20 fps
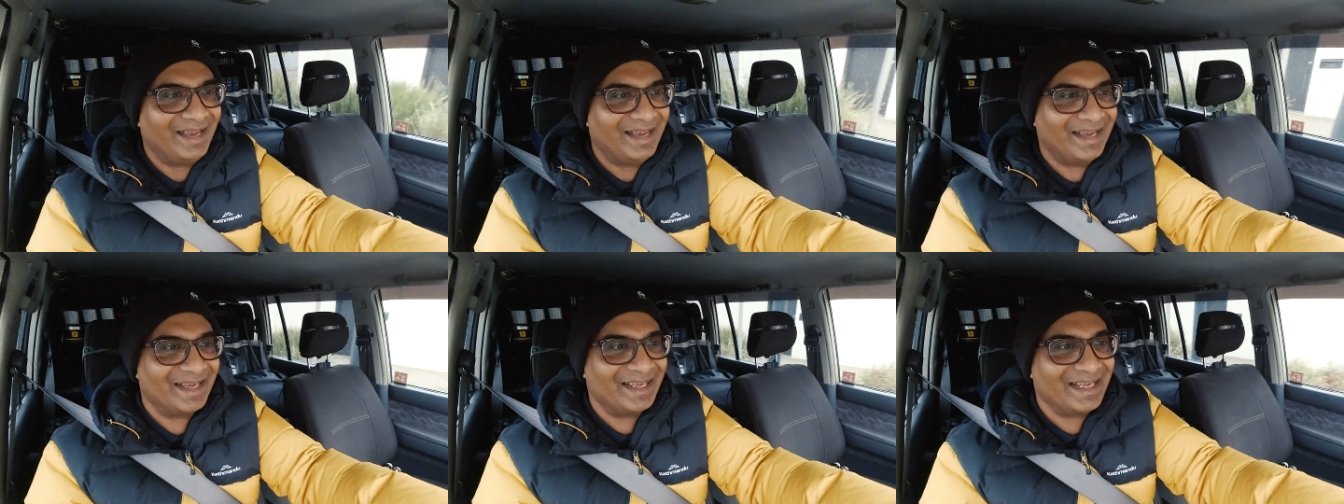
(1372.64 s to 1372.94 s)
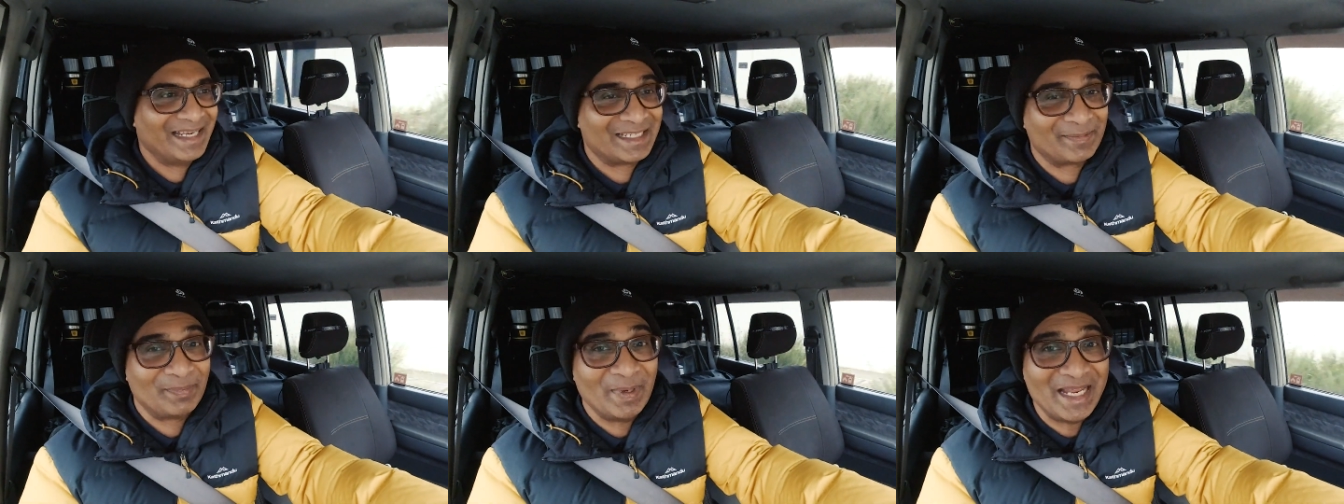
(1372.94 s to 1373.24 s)

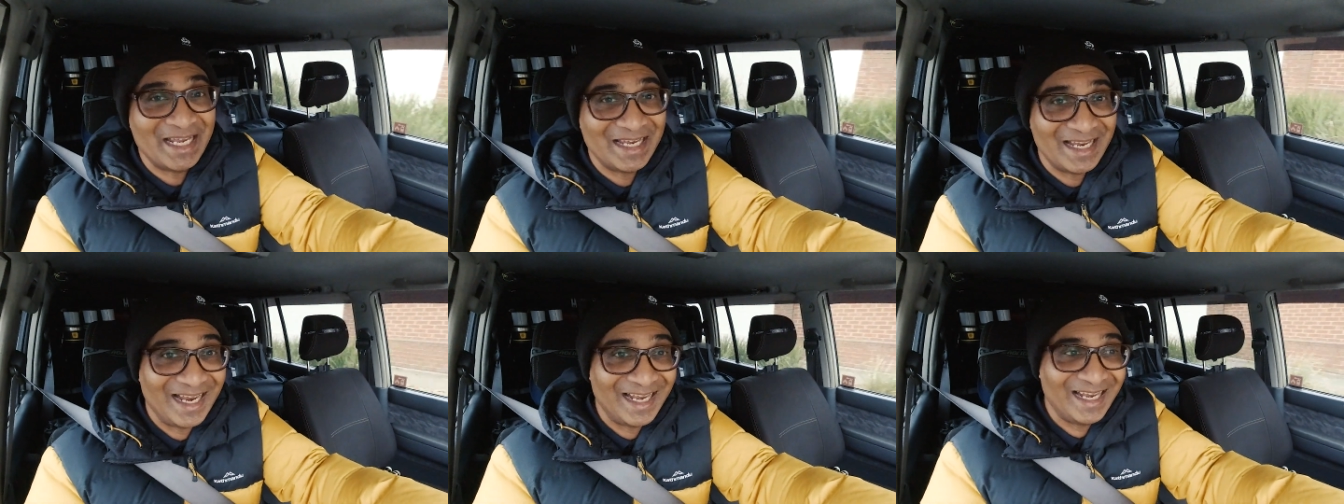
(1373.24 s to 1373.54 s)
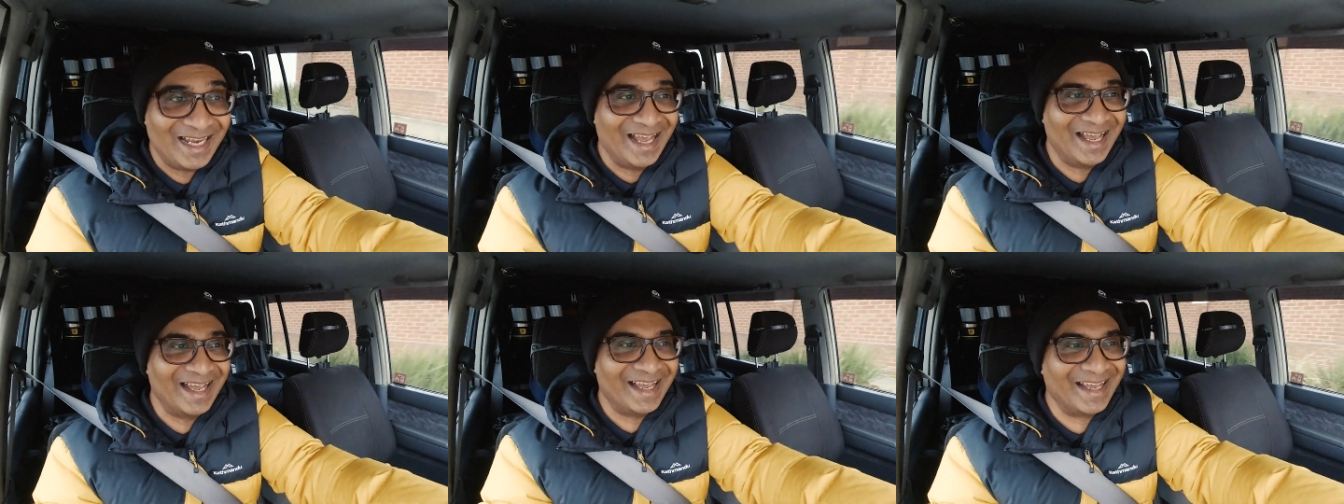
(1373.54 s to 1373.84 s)
It's been
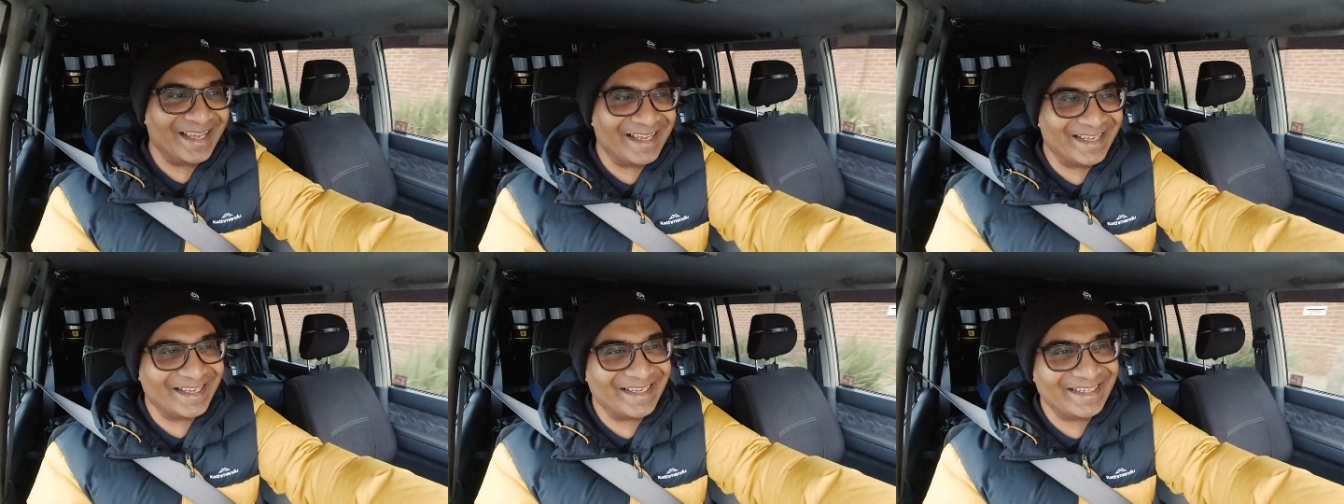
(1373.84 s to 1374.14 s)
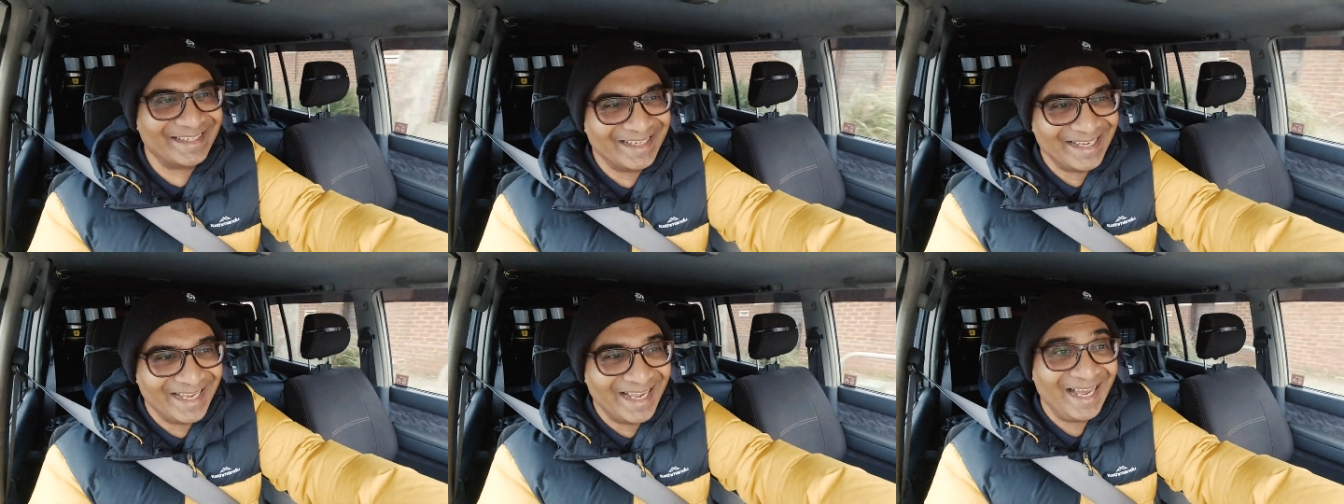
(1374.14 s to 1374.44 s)

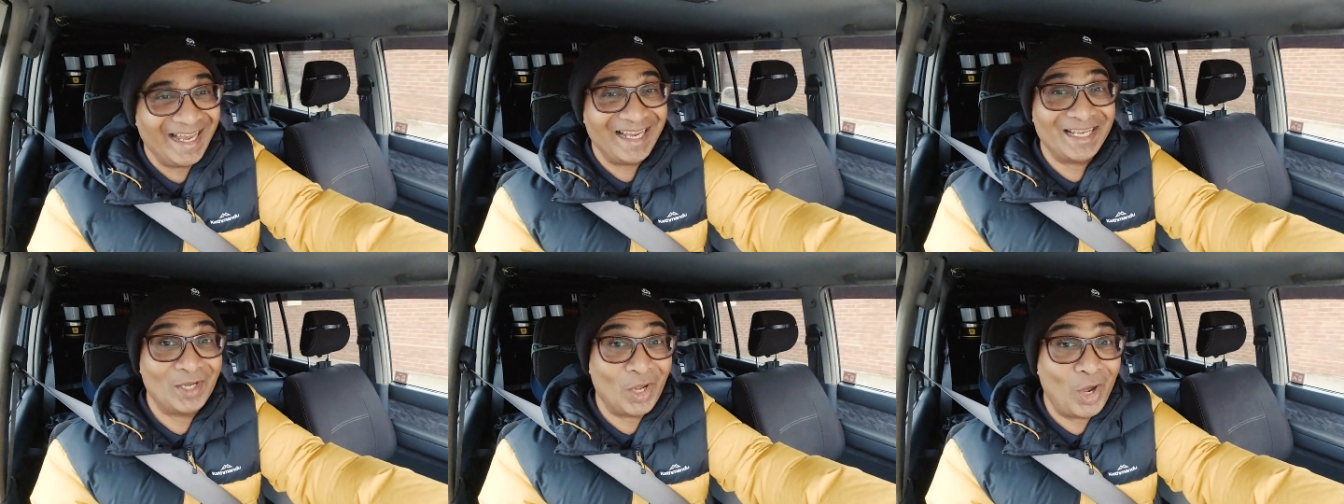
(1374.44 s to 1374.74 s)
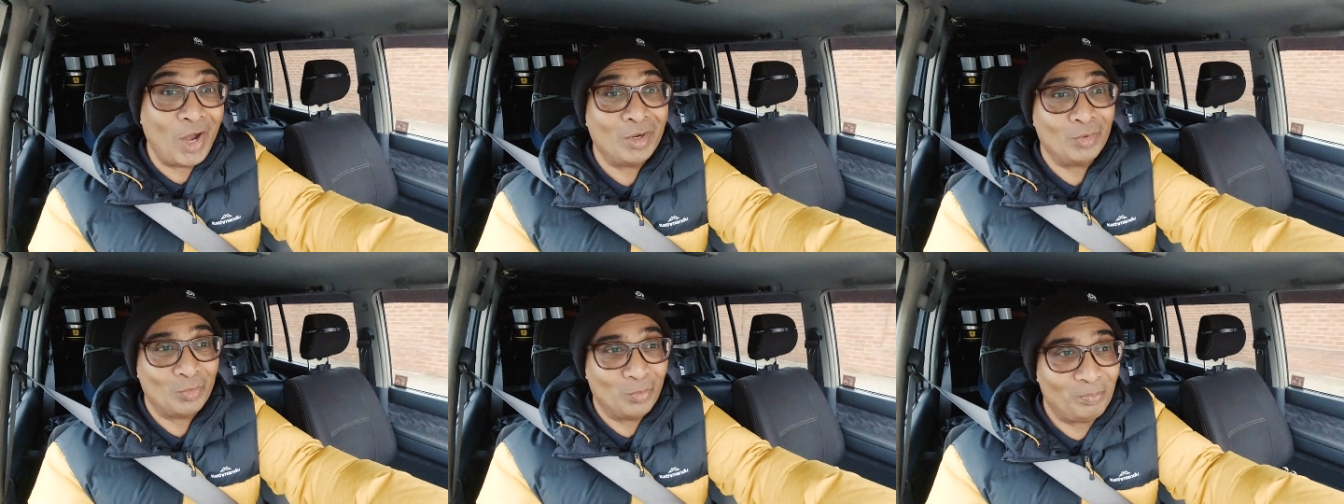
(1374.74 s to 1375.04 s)
a
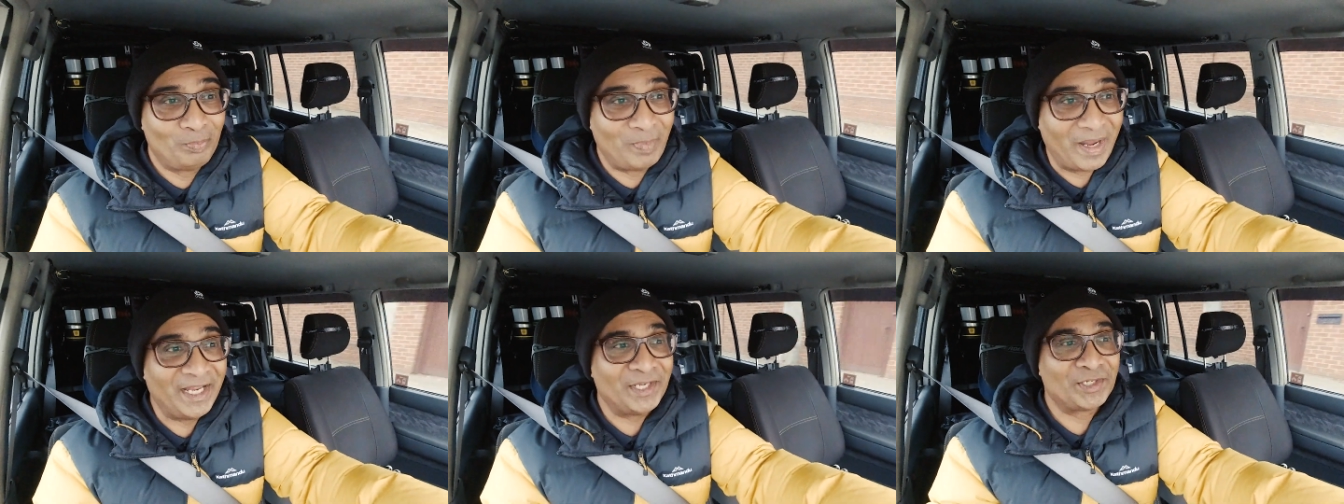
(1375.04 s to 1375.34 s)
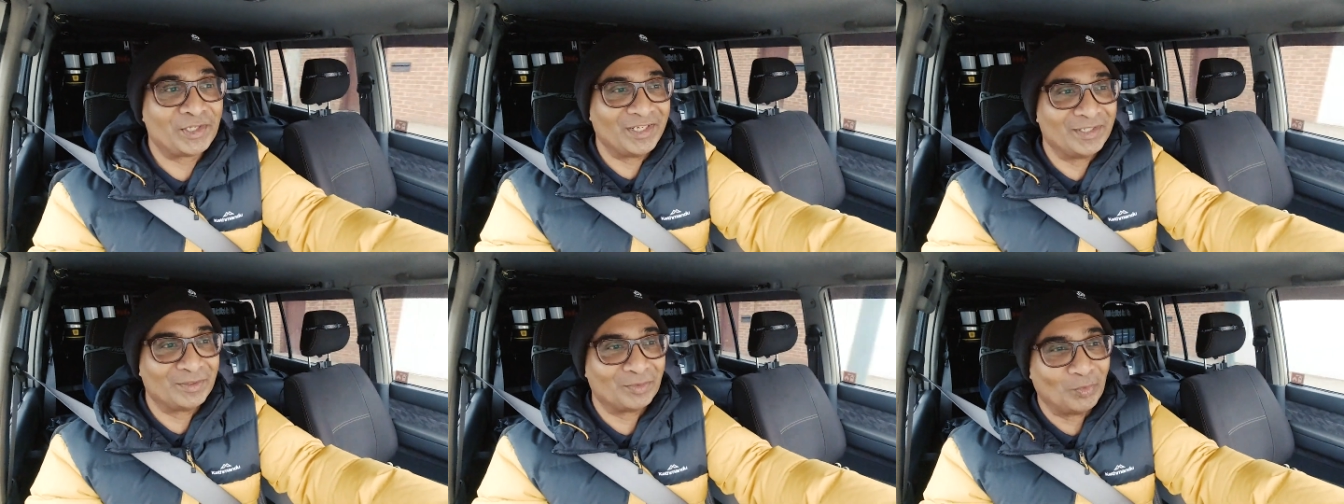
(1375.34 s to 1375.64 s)
long,
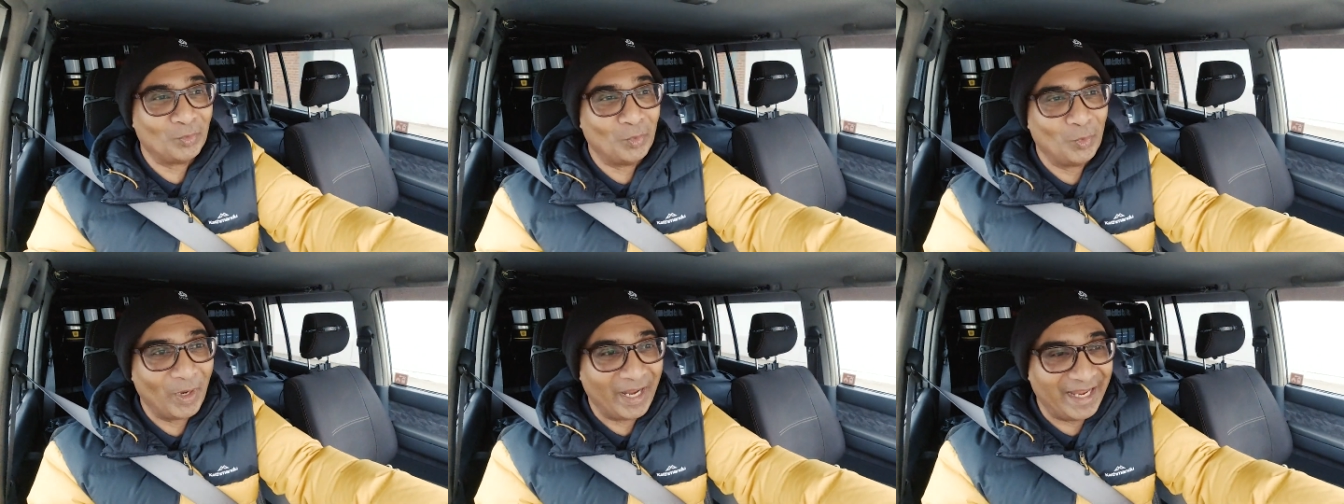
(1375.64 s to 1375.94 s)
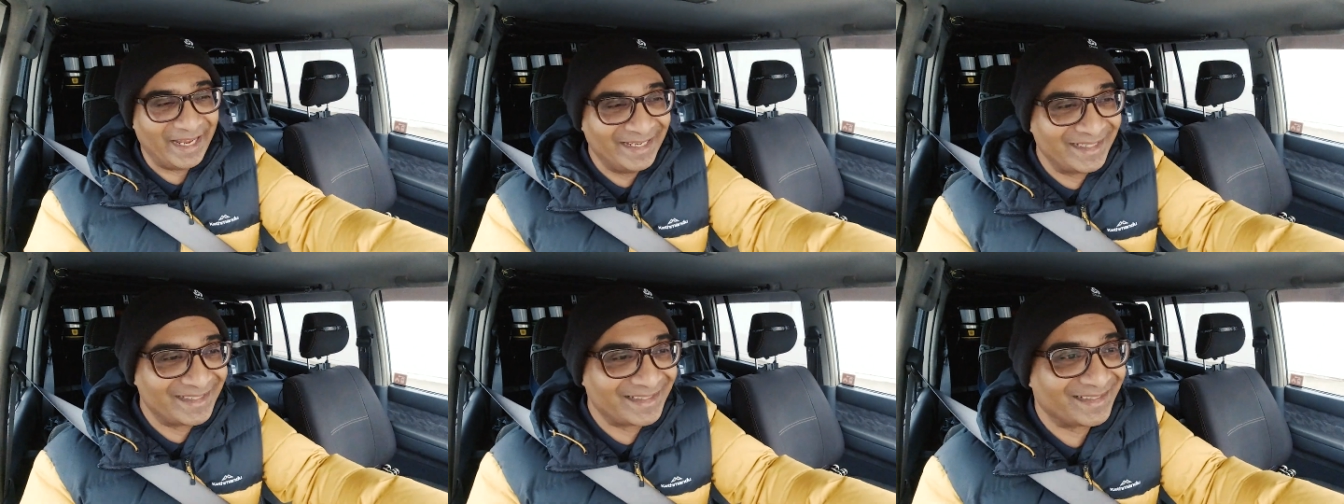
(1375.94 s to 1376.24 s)
patient
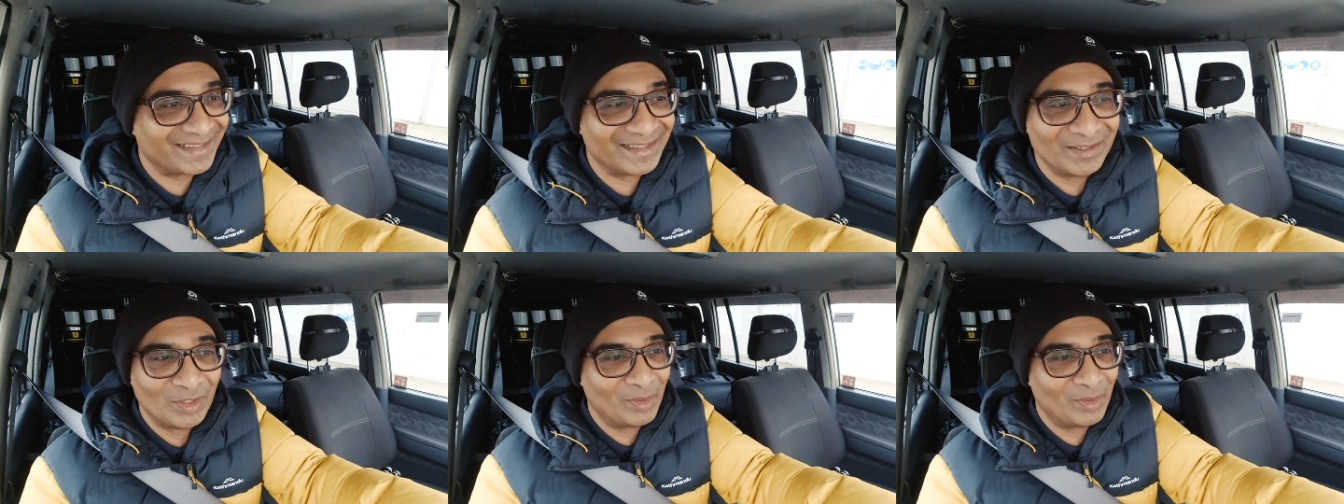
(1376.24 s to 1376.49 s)
wait.